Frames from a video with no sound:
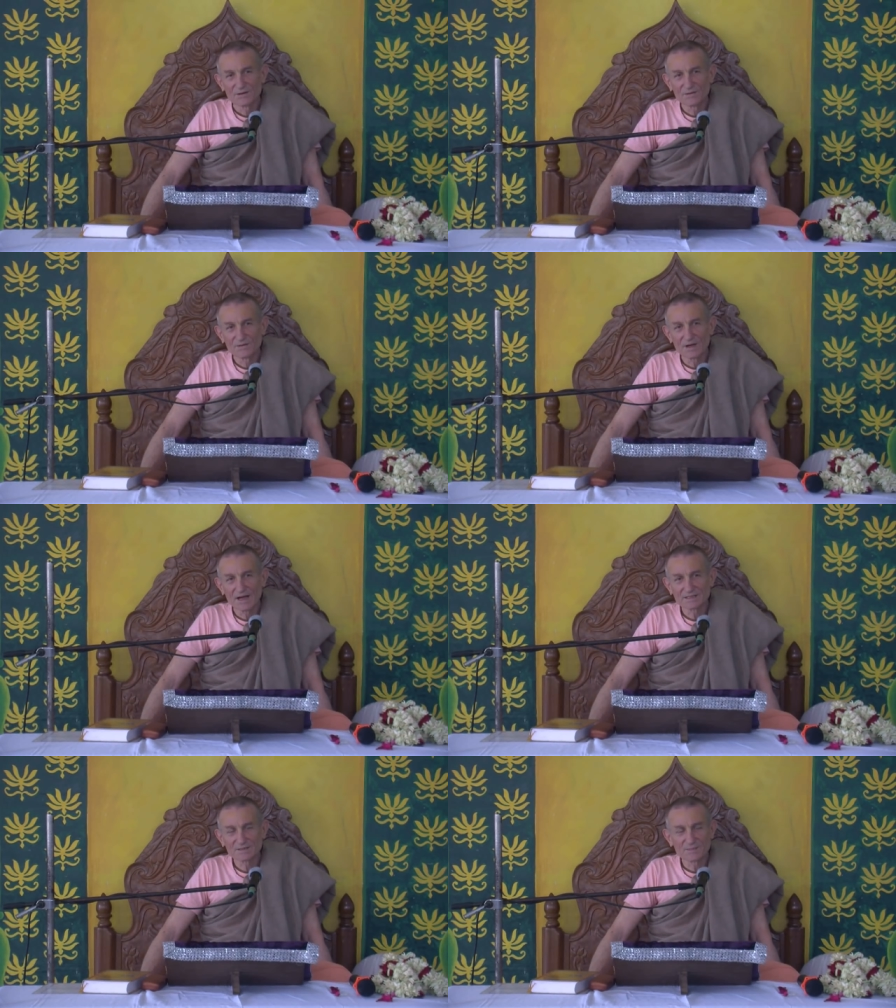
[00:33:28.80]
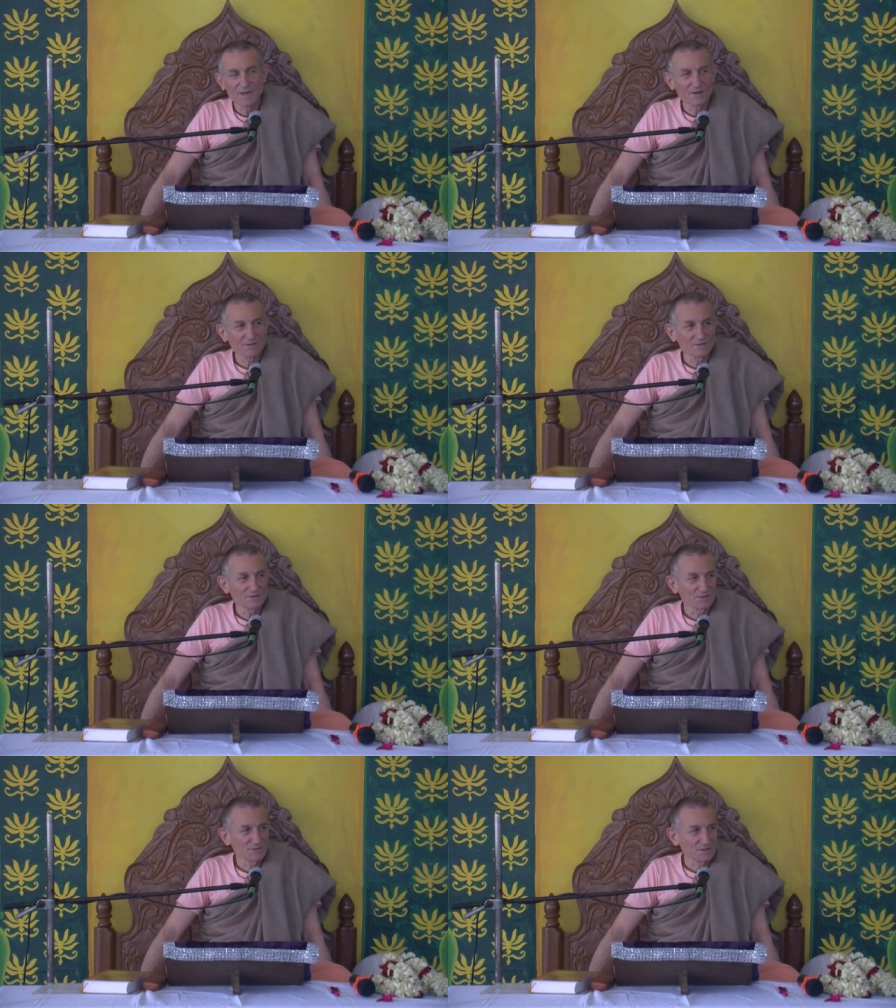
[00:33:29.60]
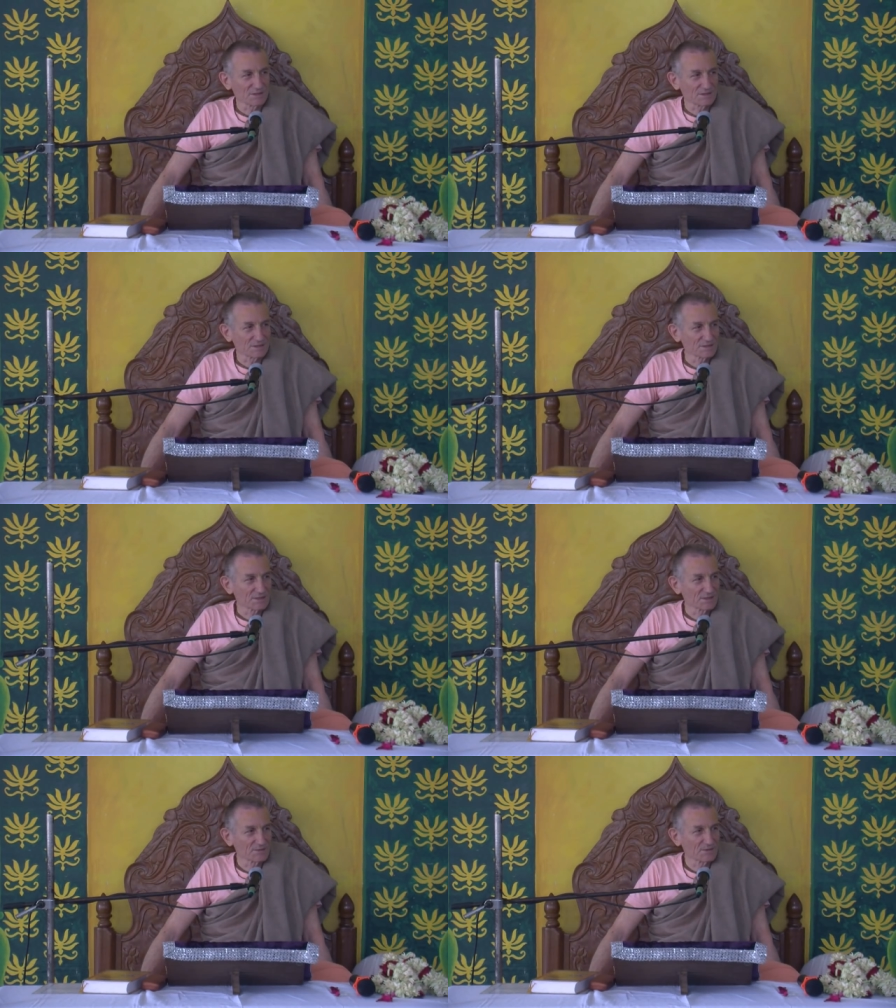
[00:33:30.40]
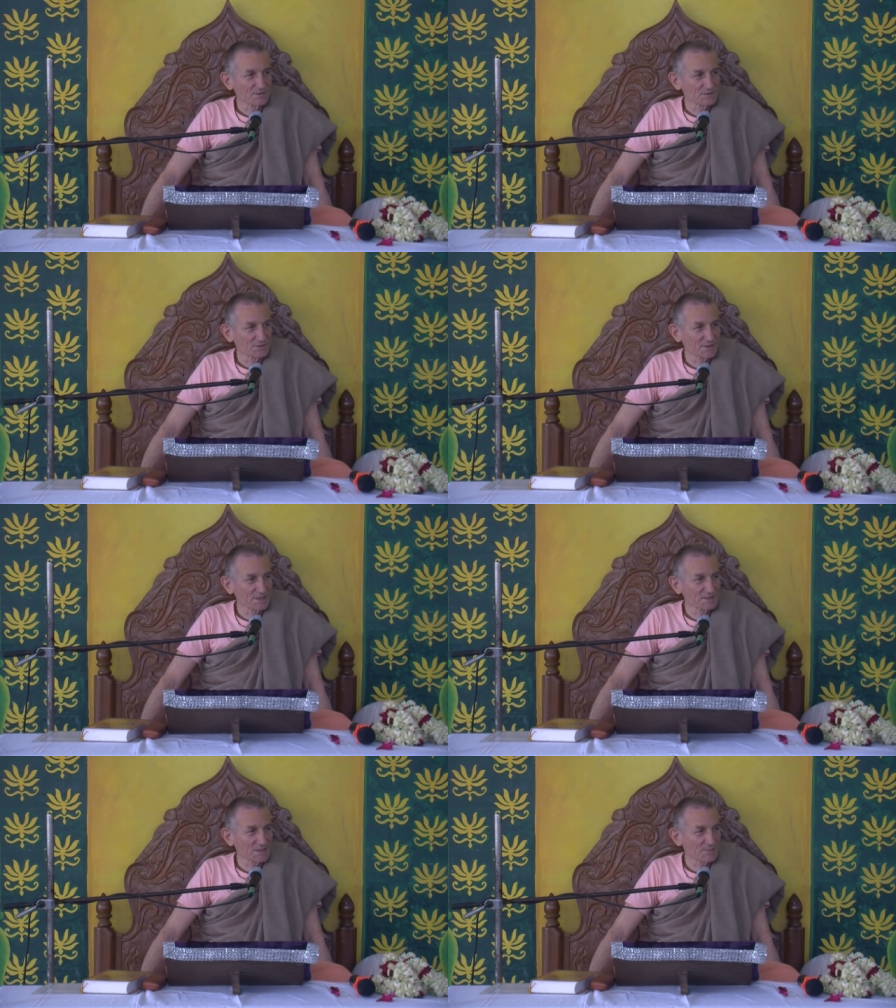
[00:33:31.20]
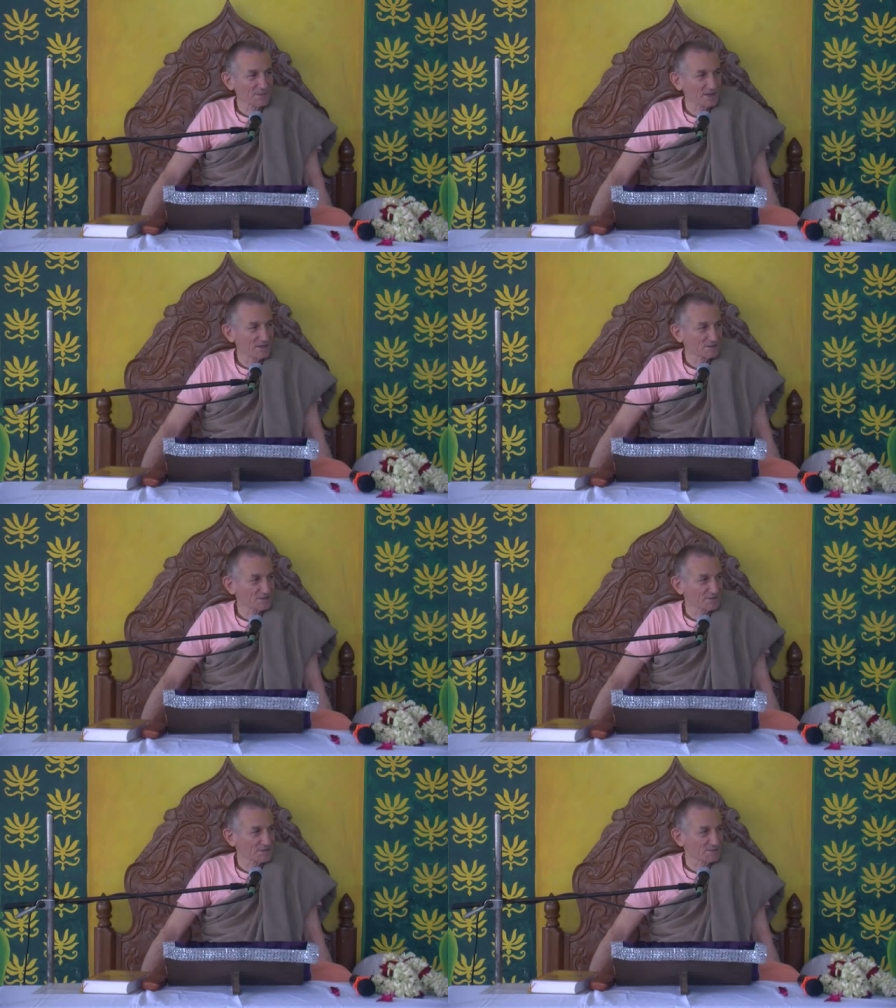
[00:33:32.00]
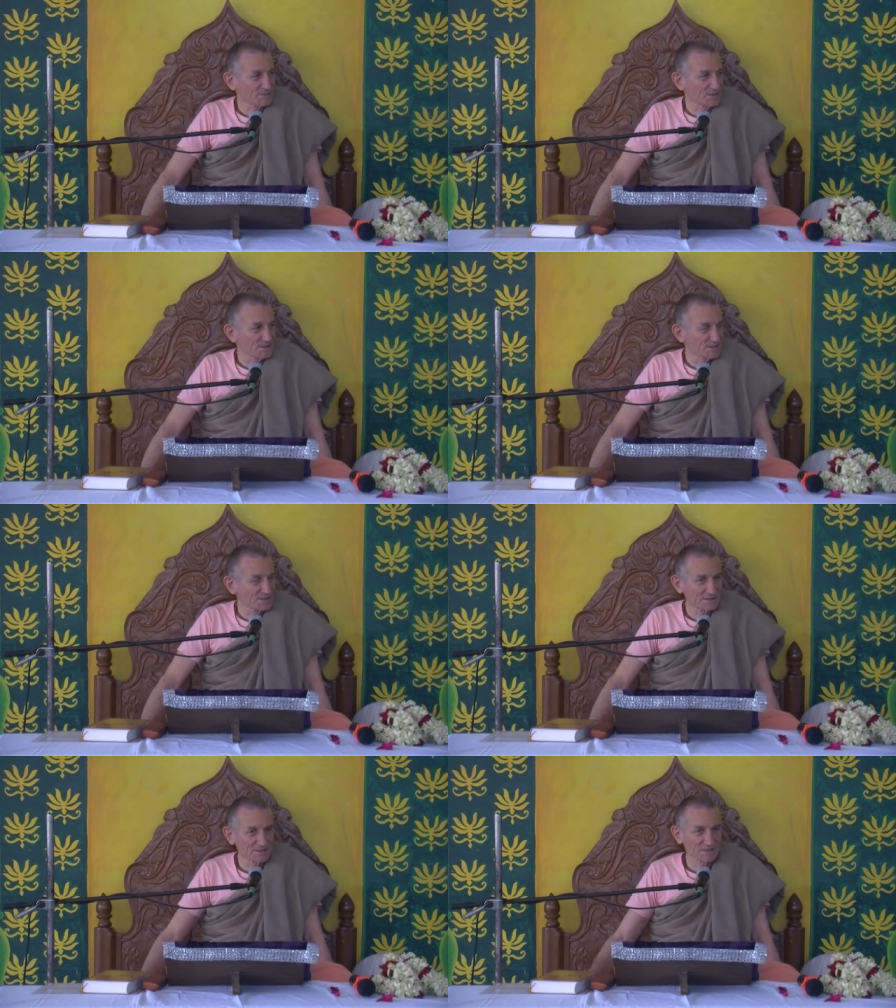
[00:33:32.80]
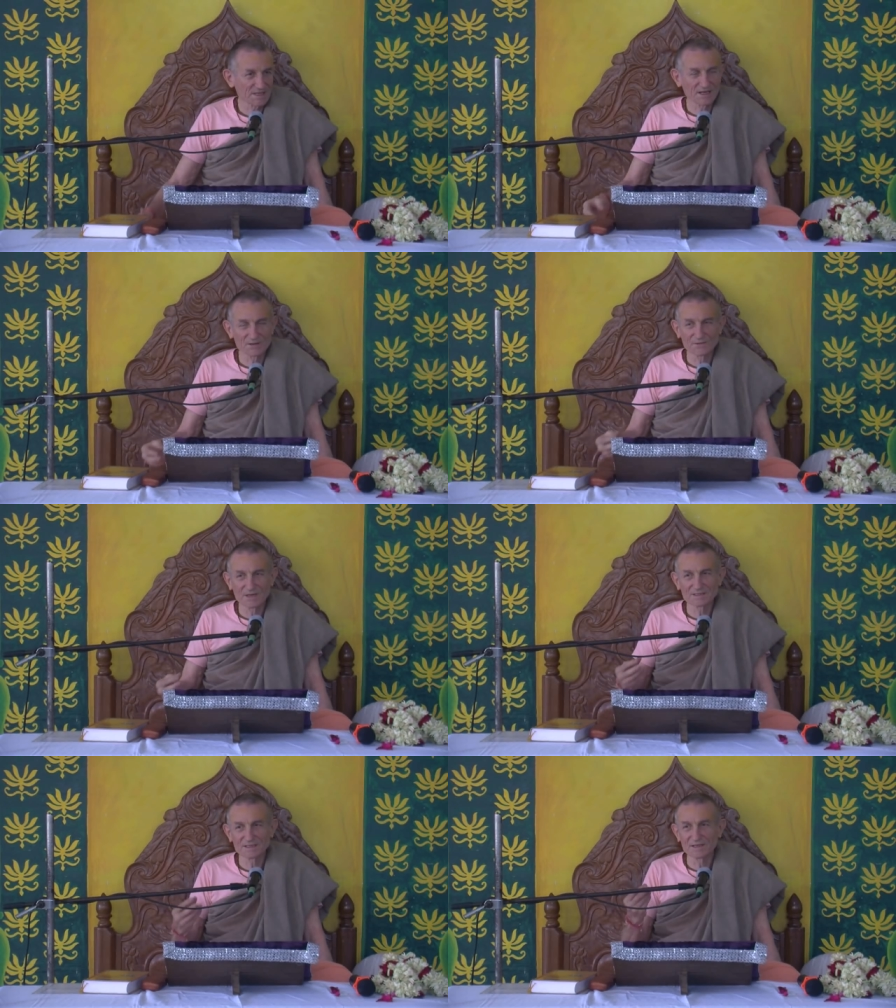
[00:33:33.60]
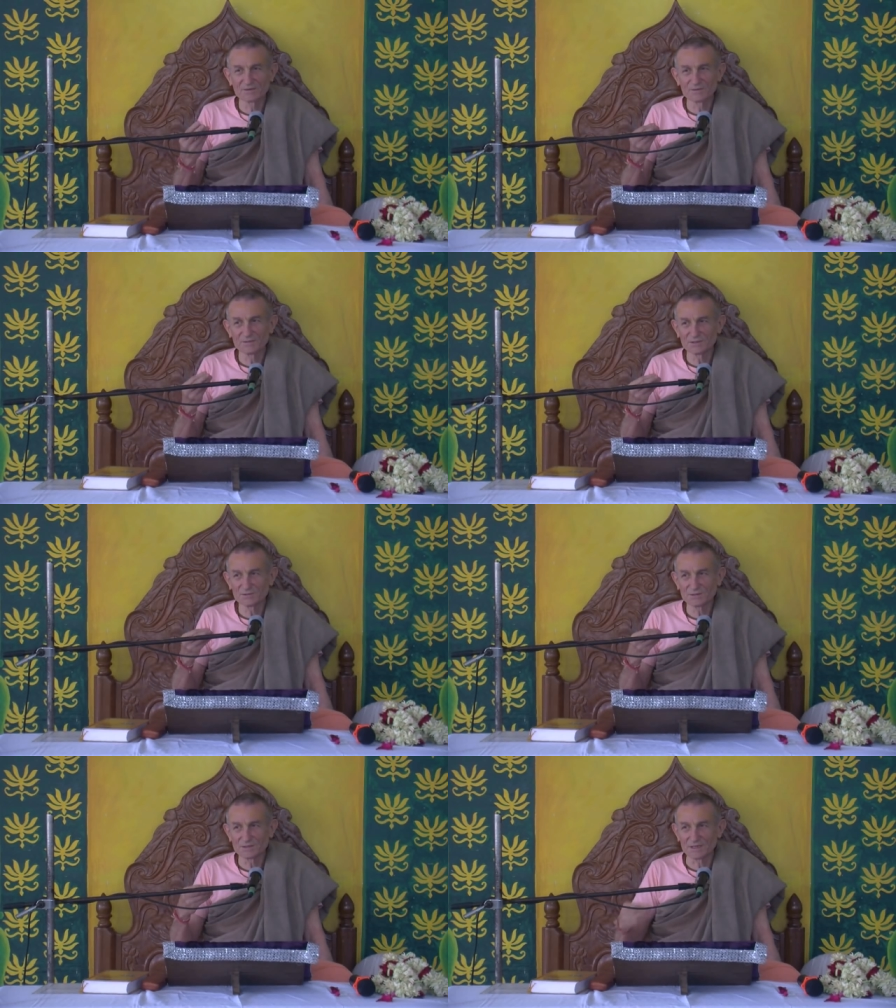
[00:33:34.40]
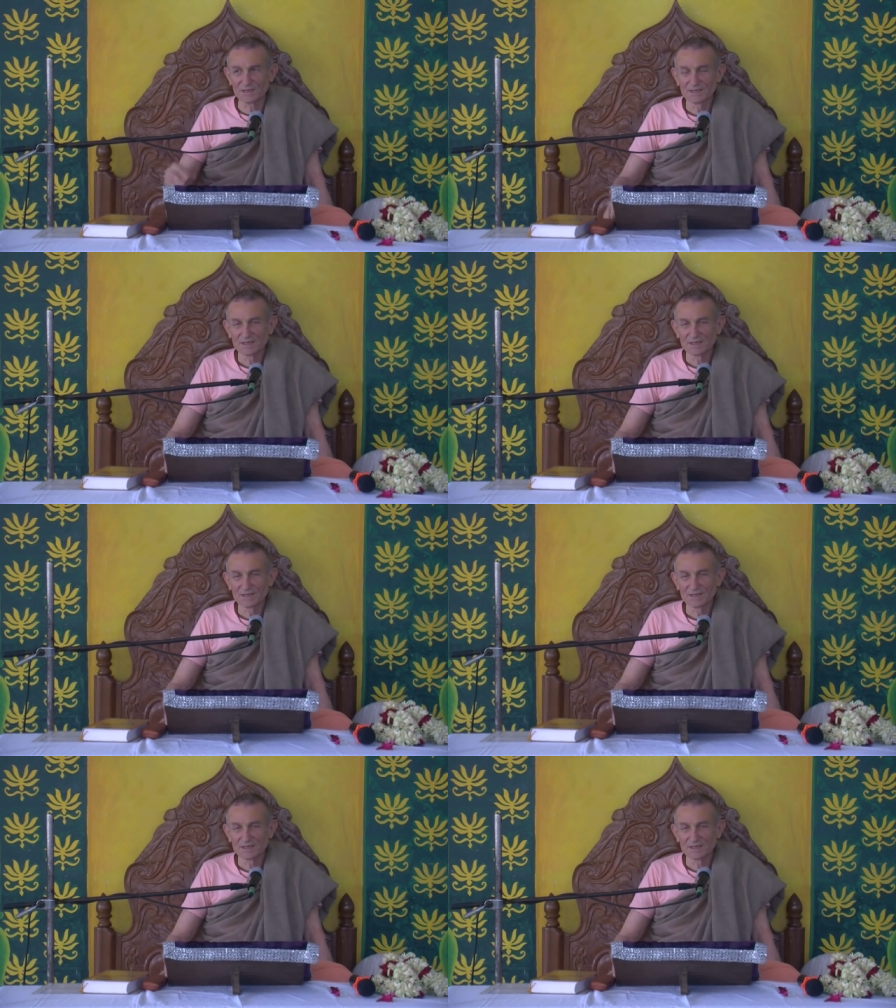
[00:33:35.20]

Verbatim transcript: well, I supply all the juices in all the trees and plants and subjects. Otherwise, nothing would be juicy.